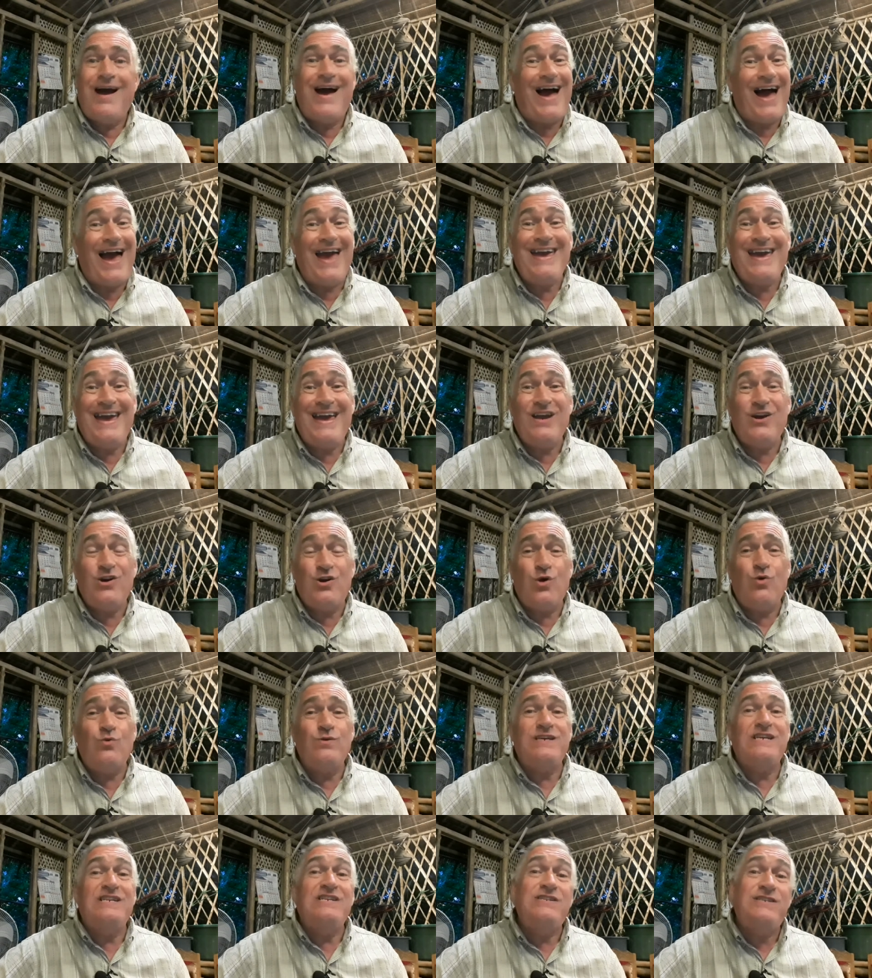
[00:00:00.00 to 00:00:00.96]
I ate
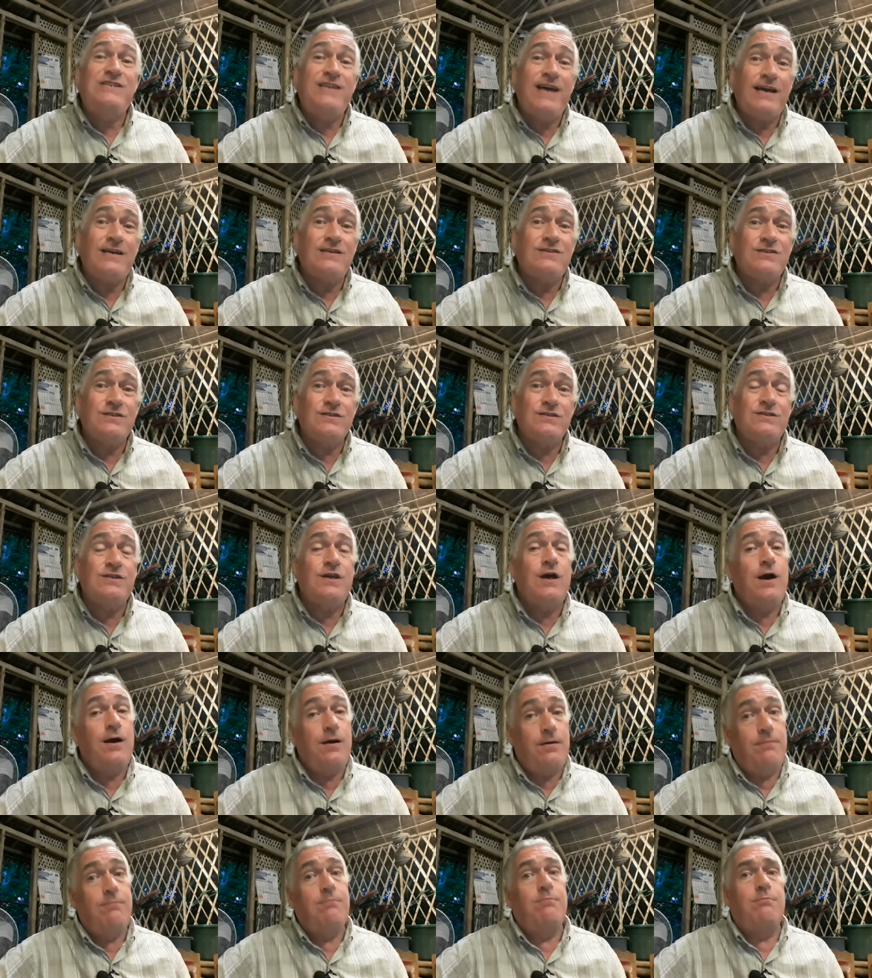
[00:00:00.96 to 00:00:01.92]
goat in Texas
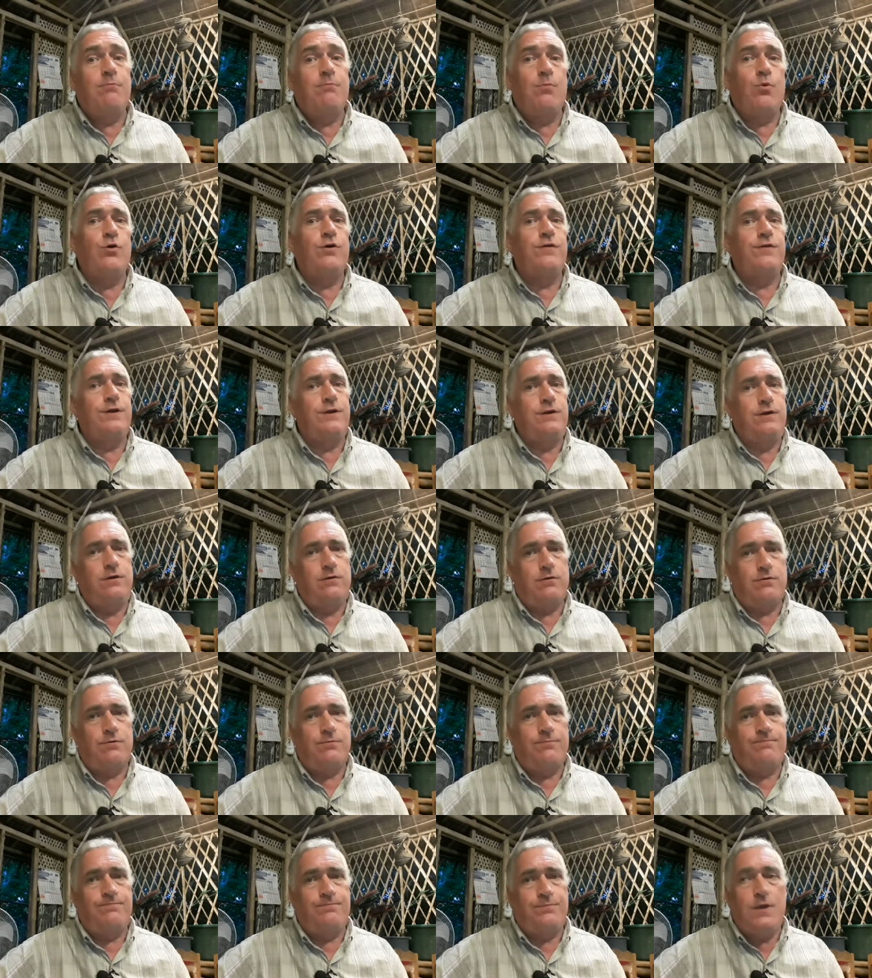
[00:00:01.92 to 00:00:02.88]
more than here.
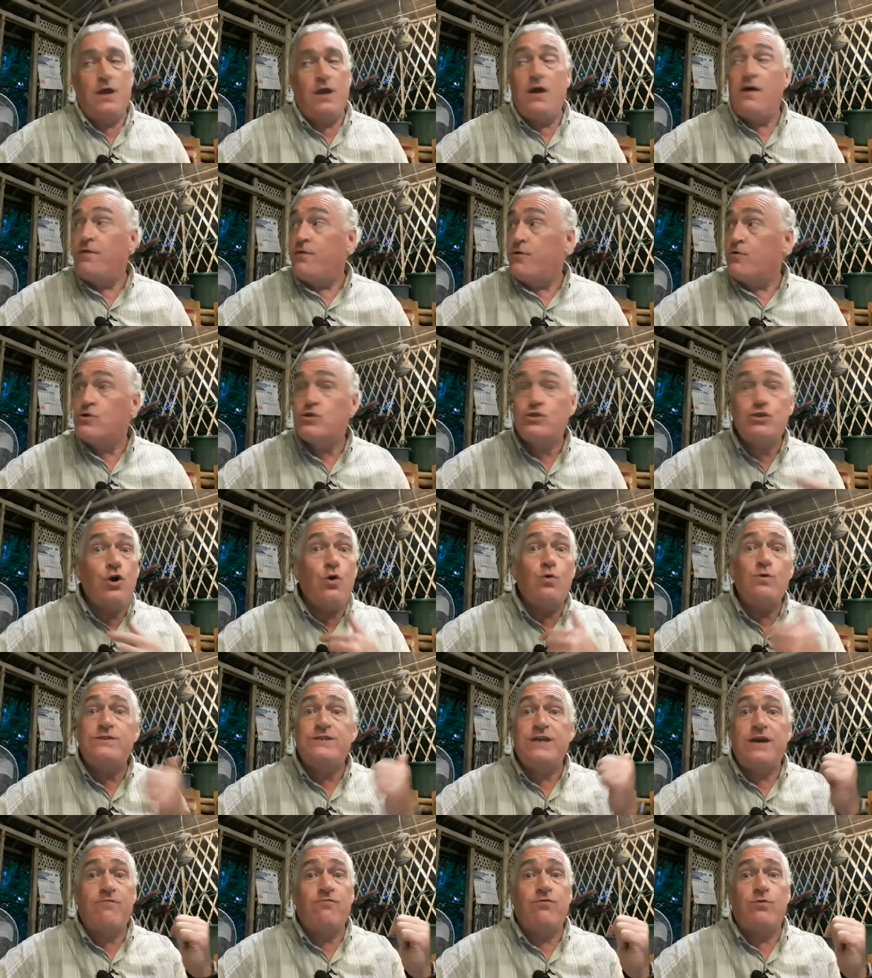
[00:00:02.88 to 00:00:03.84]
There's
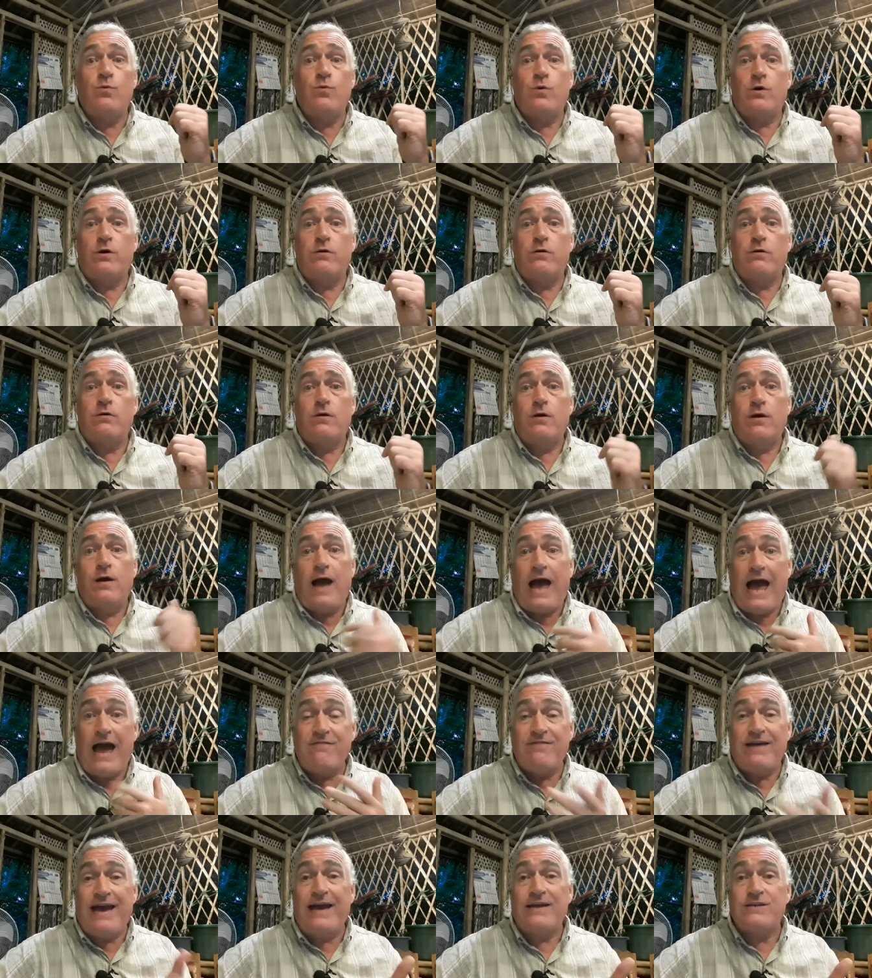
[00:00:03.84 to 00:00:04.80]
goats everywhere.
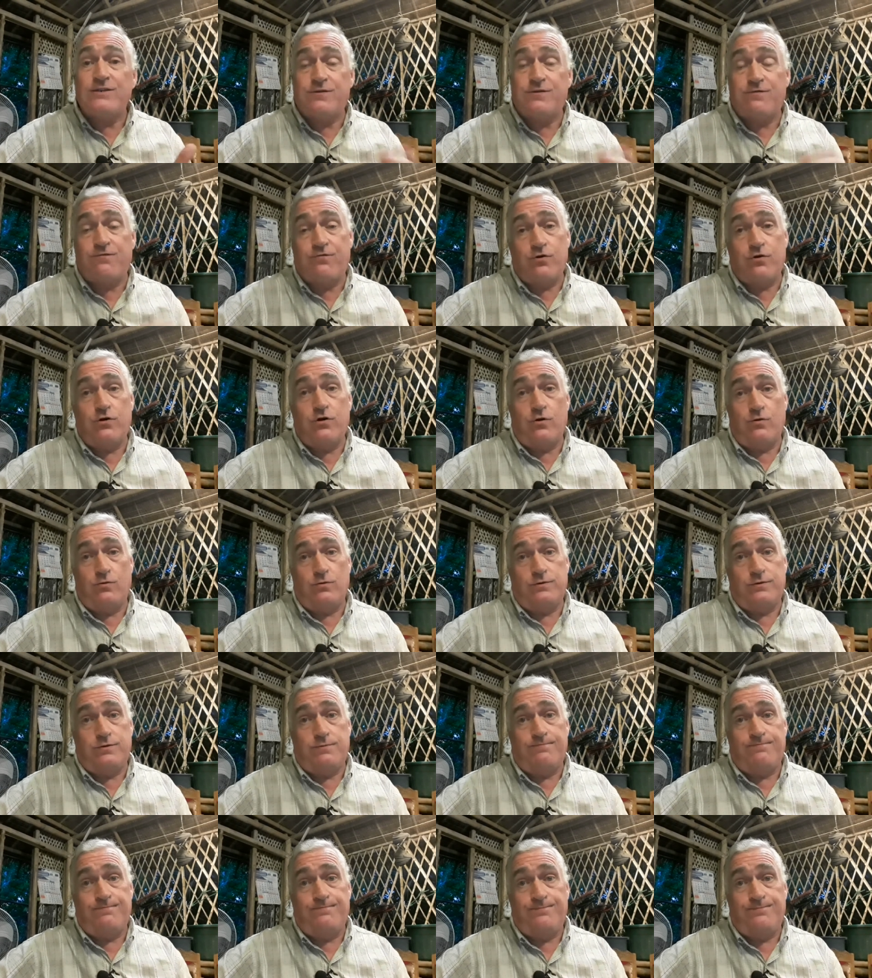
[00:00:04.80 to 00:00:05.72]
I've asked for goat.